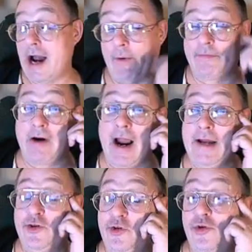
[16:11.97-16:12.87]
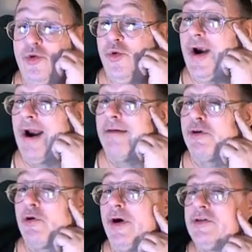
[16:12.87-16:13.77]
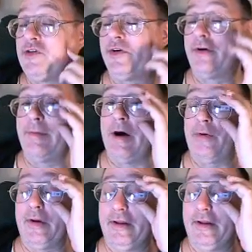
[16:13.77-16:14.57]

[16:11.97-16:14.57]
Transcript: However, I do have a question about